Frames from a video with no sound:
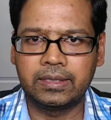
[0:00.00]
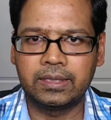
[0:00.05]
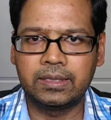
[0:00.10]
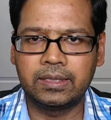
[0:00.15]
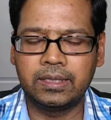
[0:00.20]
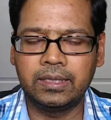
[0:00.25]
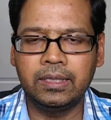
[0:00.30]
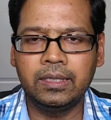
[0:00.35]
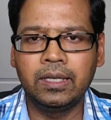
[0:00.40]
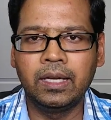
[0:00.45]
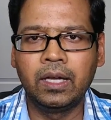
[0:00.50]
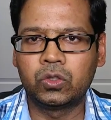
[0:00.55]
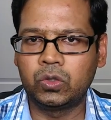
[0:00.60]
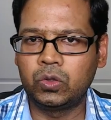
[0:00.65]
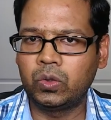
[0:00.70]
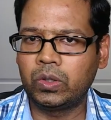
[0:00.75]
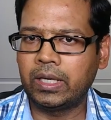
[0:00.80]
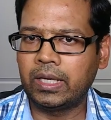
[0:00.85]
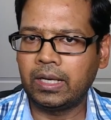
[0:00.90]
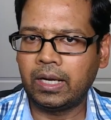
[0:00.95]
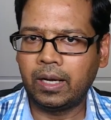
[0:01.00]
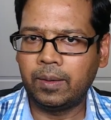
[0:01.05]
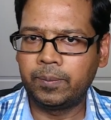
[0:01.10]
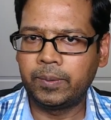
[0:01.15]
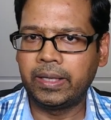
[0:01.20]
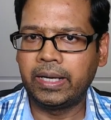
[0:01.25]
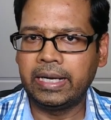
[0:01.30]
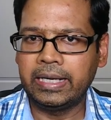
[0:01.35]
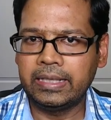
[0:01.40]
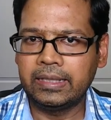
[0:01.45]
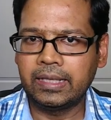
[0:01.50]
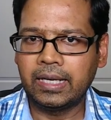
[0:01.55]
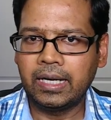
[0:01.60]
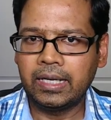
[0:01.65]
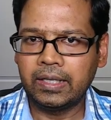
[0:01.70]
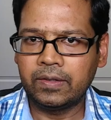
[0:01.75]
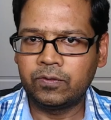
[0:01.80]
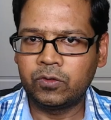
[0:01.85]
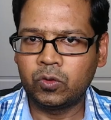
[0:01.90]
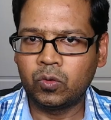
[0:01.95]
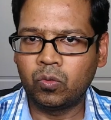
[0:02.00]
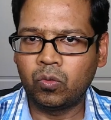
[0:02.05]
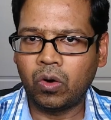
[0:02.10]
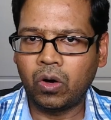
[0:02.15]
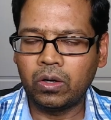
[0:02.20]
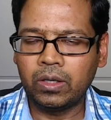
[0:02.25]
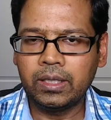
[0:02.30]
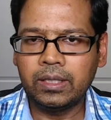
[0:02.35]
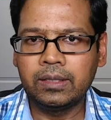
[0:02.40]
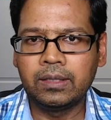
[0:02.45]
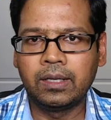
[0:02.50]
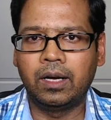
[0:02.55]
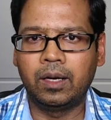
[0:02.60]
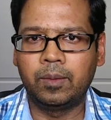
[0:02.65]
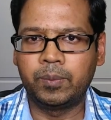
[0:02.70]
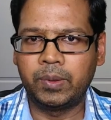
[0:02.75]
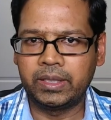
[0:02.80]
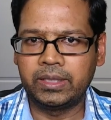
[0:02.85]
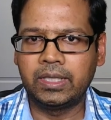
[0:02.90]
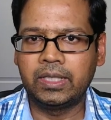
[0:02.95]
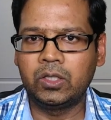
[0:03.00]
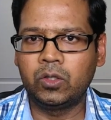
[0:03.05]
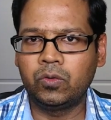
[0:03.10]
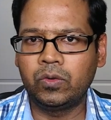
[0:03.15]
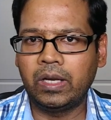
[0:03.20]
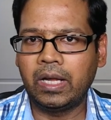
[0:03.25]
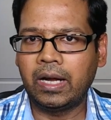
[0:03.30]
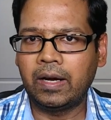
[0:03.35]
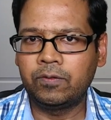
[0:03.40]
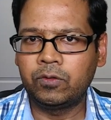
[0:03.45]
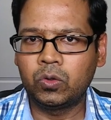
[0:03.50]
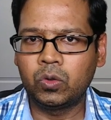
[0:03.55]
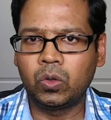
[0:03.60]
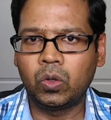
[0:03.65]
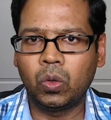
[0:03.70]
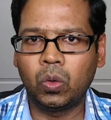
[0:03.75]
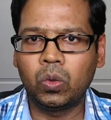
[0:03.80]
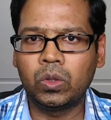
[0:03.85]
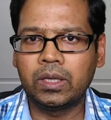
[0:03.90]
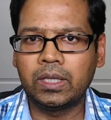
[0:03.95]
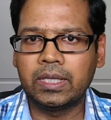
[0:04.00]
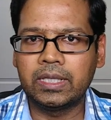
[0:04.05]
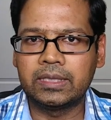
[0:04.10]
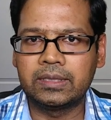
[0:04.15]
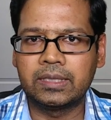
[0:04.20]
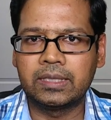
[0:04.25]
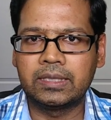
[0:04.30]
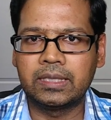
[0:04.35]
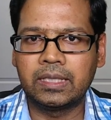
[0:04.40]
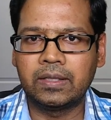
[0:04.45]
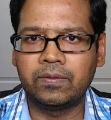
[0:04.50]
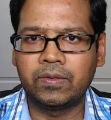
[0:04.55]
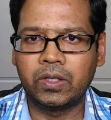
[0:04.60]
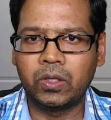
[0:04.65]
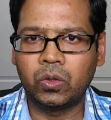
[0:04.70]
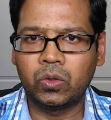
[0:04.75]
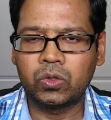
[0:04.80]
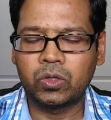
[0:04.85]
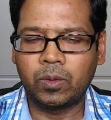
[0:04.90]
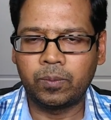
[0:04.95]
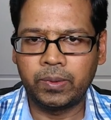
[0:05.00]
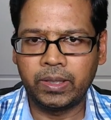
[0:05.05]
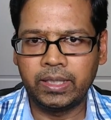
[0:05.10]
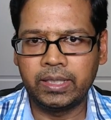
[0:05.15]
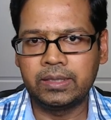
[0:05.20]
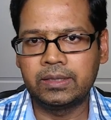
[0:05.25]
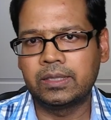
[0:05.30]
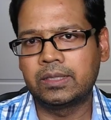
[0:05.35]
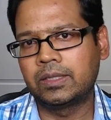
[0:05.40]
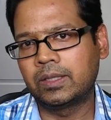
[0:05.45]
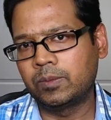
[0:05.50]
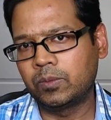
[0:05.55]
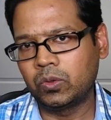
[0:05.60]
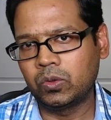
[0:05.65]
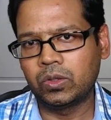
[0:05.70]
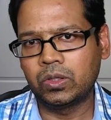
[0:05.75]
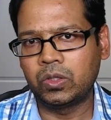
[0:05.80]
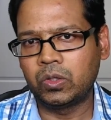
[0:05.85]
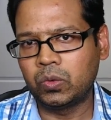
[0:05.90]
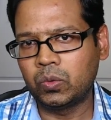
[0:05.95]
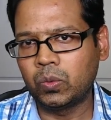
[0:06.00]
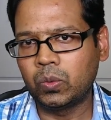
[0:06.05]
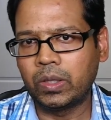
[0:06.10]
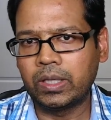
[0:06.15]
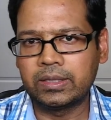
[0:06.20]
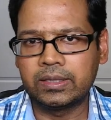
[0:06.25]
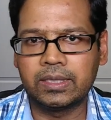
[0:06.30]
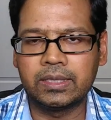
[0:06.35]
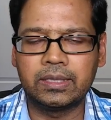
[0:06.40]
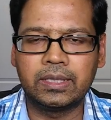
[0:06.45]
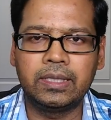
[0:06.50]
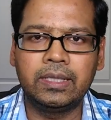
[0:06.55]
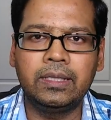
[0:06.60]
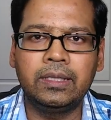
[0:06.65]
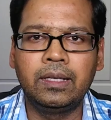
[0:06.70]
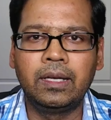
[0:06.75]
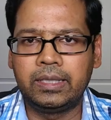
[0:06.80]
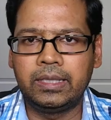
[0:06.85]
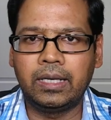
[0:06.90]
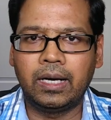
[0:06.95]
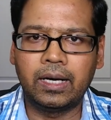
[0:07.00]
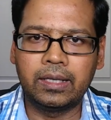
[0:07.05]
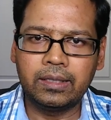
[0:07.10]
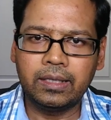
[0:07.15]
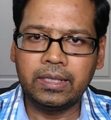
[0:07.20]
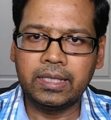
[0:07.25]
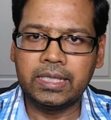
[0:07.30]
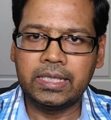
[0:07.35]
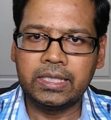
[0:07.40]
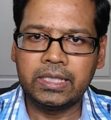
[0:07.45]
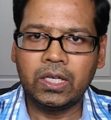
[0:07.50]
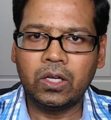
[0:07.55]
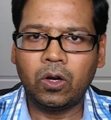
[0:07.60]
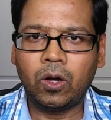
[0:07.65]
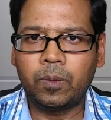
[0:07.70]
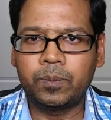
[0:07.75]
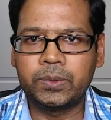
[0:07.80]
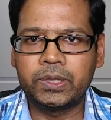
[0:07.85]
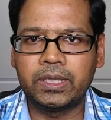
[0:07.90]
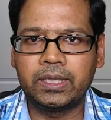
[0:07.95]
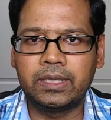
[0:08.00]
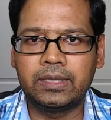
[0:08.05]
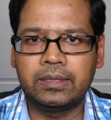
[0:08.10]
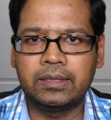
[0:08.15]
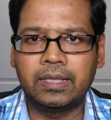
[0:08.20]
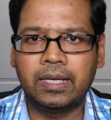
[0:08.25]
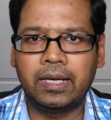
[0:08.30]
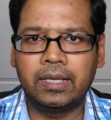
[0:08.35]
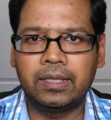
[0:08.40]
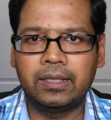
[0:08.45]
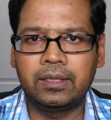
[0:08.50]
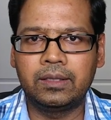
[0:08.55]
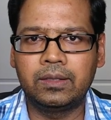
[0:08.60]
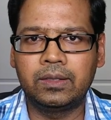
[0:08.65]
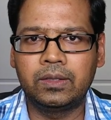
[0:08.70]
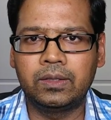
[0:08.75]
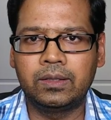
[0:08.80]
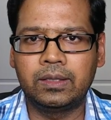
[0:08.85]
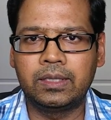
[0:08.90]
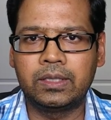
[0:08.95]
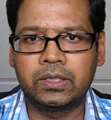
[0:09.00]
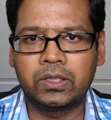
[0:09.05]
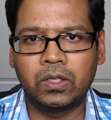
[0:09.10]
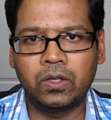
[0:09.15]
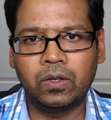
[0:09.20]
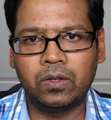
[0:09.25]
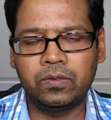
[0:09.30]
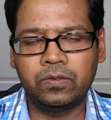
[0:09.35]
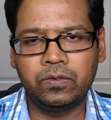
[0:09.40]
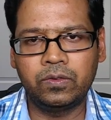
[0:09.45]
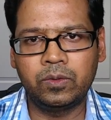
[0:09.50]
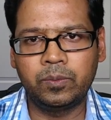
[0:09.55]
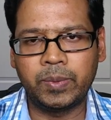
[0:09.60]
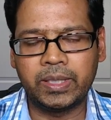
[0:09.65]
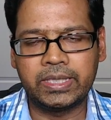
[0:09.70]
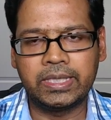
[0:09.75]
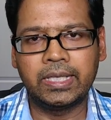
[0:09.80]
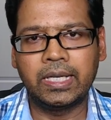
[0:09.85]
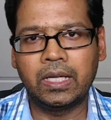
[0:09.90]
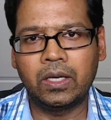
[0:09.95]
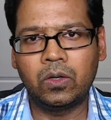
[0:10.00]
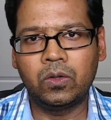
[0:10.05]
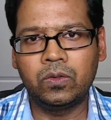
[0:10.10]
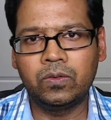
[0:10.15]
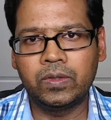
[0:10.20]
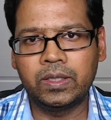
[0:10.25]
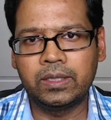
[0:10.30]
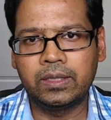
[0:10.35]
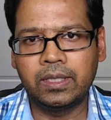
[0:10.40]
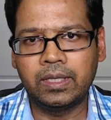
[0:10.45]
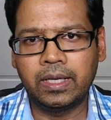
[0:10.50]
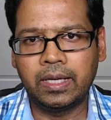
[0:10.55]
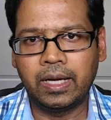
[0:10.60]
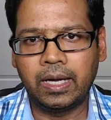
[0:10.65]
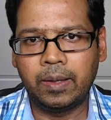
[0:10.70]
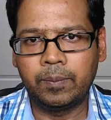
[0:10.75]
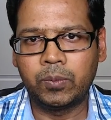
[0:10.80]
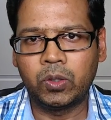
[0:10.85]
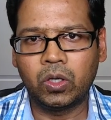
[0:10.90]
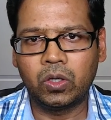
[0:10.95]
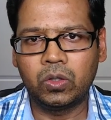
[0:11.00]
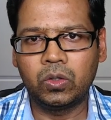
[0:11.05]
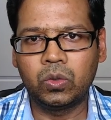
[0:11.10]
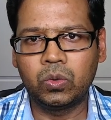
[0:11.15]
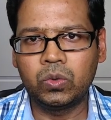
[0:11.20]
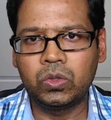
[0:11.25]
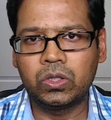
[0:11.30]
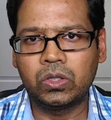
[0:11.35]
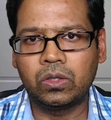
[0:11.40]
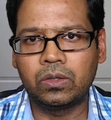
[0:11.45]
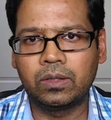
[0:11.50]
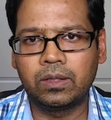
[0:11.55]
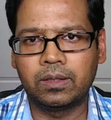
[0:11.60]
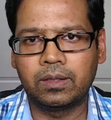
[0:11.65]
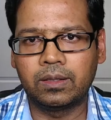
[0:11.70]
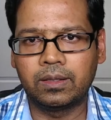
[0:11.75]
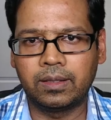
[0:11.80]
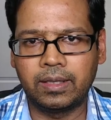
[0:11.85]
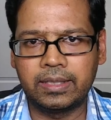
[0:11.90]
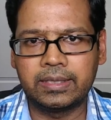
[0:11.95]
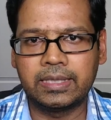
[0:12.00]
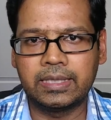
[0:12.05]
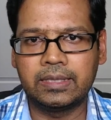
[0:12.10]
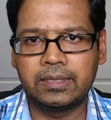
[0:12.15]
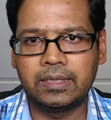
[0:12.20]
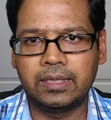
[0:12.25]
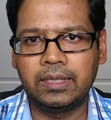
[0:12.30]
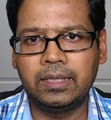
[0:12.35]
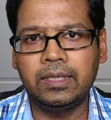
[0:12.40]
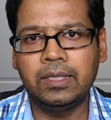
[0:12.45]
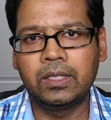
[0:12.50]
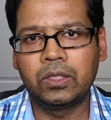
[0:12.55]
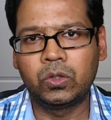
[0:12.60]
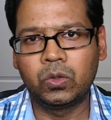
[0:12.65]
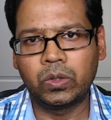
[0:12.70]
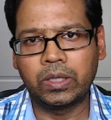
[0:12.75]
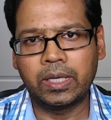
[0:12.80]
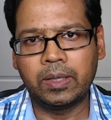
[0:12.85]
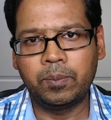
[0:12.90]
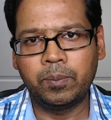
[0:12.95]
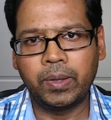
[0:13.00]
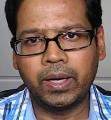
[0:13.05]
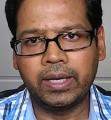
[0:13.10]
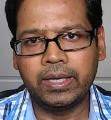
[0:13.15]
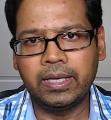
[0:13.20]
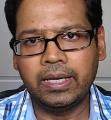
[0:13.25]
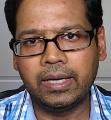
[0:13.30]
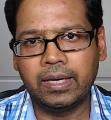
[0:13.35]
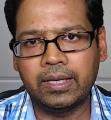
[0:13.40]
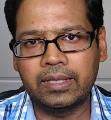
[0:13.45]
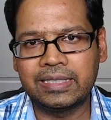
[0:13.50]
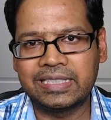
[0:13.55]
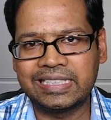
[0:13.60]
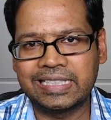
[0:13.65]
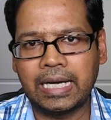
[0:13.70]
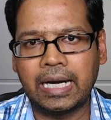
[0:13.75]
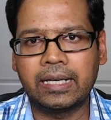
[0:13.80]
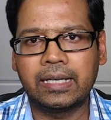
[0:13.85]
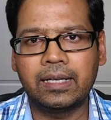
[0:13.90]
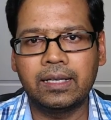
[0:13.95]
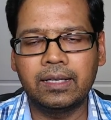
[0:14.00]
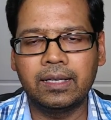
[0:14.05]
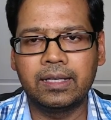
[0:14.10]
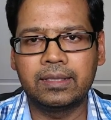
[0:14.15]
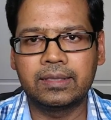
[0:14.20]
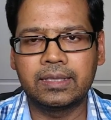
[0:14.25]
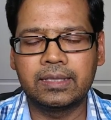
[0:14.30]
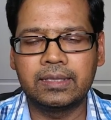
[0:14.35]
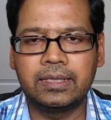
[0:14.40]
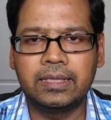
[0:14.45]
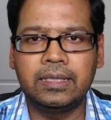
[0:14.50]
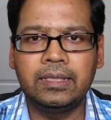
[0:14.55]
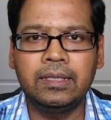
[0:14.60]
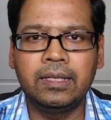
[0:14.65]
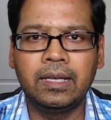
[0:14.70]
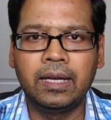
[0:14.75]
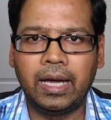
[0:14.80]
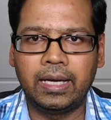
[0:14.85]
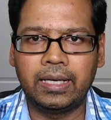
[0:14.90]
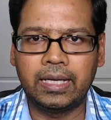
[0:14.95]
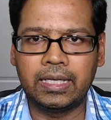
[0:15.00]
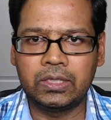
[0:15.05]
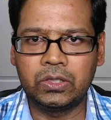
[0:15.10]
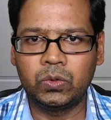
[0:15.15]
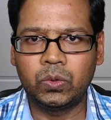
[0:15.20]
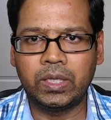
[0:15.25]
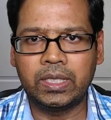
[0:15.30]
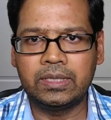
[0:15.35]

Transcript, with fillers: ssd so you can upgrade that if you want uh, but then you will have to clone the existing windows operating system to the new ssd the other easier option is that uh, instead of messing around with the m.2 uh, ssd you can buy a sata ssd and as you